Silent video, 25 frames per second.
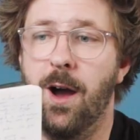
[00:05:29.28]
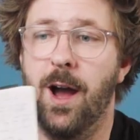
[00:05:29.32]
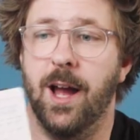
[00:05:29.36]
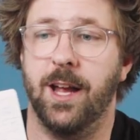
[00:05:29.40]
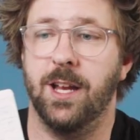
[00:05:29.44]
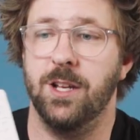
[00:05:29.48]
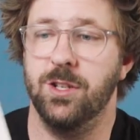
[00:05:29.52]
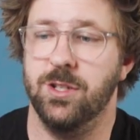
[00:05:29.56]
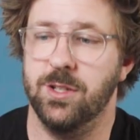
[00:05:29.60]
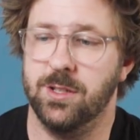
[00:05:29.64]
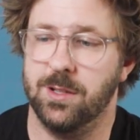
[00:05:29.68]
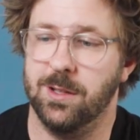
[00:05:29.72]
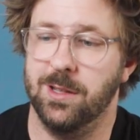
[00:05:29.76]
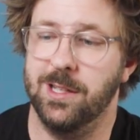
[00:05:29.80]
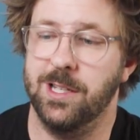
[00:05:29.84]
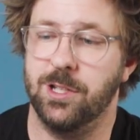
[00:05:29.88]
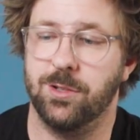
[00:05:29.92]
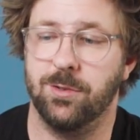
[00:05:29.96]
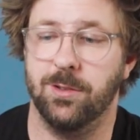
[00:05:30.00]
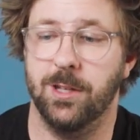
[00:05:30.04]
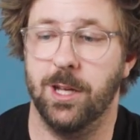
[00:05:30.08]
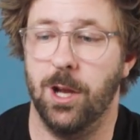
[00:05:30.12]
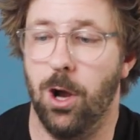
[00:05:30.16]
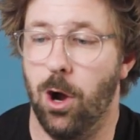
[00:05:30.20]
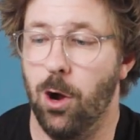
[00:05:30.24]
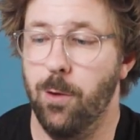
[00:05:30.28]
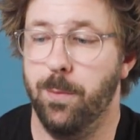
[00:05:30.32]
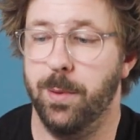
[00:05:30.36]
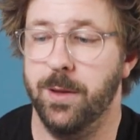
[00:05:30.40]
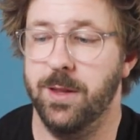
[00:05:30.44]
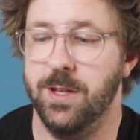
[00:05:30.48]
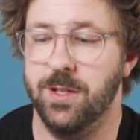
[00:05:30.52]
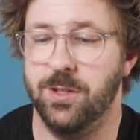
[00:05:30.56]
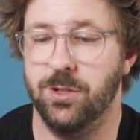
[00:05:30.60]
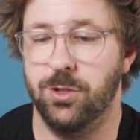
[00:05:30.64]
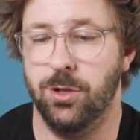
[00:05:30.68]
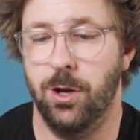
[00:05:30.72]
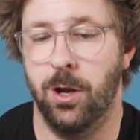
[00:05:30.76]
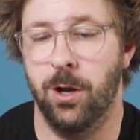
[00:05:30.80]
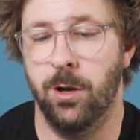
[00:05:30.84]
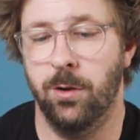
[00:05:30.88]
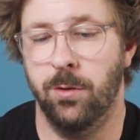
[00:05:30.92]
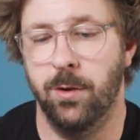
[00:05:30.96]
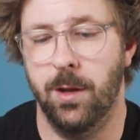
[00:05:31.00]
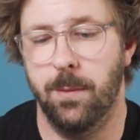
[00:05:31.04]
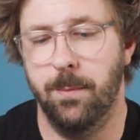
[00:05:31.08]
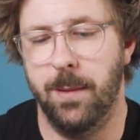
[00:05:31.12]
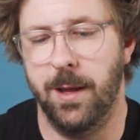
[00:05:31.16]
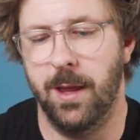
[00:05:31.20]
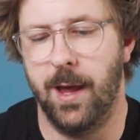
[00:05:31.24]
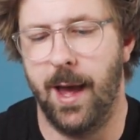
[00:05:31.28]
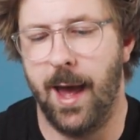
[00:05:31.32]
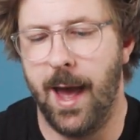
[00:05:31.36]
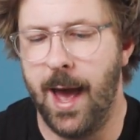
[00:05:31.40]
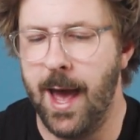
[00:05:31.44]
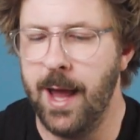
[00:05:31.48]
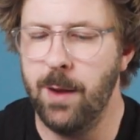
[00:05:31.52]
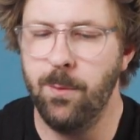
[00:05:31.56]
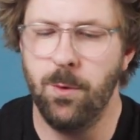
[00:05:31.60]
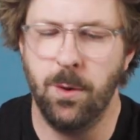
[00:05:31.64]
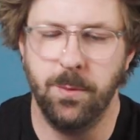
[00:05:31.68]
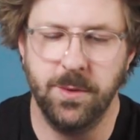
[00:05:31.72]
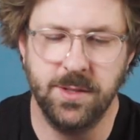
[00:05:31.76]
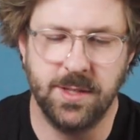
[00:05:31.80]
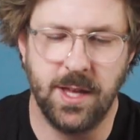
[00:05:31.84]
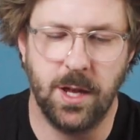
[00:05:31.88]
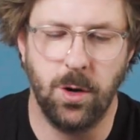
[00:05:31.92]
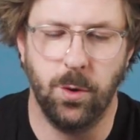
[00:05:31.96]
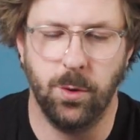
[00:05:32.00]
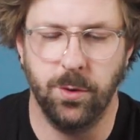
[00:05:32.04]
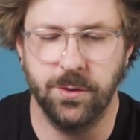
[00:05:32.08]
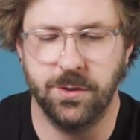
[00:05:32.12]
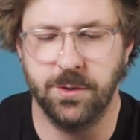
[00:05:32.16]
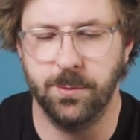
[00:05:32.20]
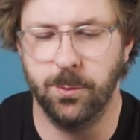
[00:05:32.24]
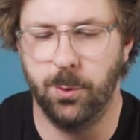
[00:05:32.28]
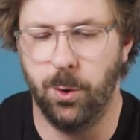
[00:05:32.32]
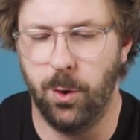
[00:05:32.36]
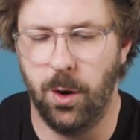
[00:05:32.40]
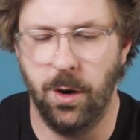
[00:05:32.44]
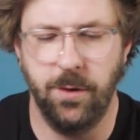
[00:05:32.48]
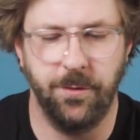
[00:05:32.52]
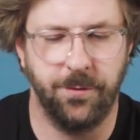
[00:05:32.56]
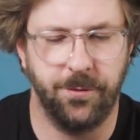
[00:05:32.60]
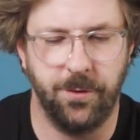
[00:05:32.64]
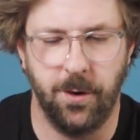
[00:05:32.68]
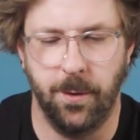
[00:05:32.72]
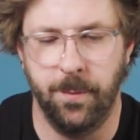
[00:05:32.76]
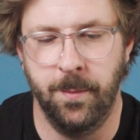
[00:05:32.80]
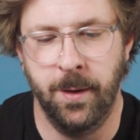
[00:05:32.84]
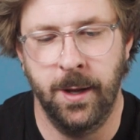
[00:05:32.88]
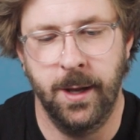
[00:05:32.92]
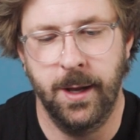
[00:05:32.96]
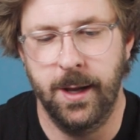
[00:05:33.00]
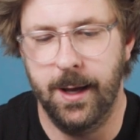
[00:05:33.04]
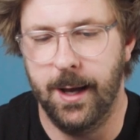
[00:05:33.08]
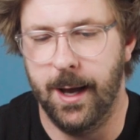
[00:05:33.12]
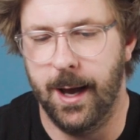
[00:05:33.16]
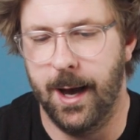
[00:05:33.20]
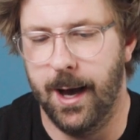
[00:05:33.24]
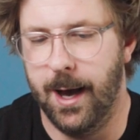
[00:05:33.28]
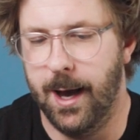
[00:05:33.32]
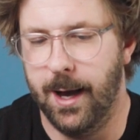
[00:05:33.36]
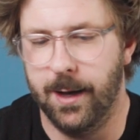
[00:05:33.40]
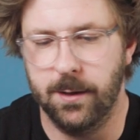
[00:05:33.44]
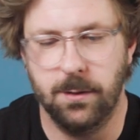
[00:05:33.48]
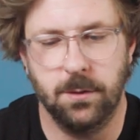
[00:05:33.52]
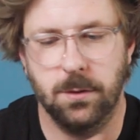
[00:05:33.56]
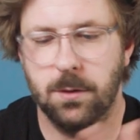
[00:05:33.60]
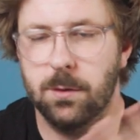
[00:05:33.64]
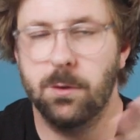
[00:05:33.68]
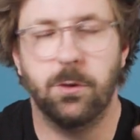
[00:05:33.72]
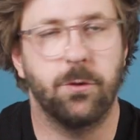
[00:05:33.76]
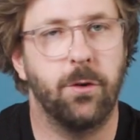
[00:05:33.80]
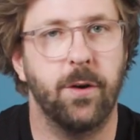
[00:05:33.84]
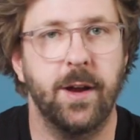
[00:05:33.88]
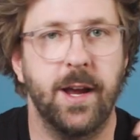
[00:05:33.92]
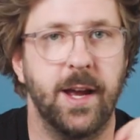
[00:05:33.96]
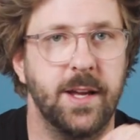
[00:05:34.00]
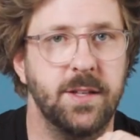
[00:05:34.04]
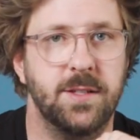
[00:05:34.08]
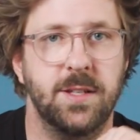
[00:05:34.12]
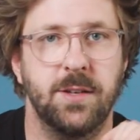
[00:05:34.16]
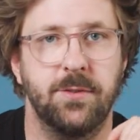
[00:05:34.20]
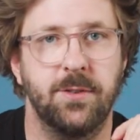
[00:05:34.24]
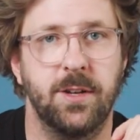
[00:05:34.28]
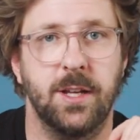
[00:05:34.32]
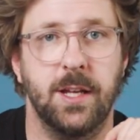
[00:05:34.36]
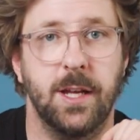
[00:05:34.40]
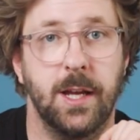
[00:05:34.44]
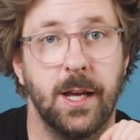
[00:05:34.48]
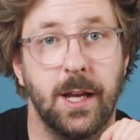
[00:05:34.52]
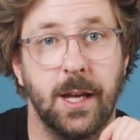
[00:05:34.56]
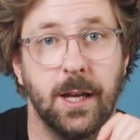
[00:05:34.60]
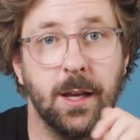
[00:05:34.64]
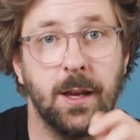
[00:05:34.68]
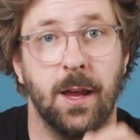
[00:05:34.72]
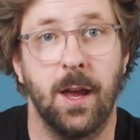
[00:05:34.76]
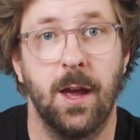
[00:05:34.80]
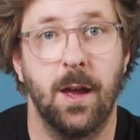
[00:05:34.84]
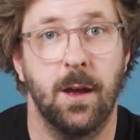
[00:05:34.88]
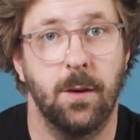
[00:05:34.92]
I can just literally open this journal and be like, hey, what was that awesome quote from Creativity Inc?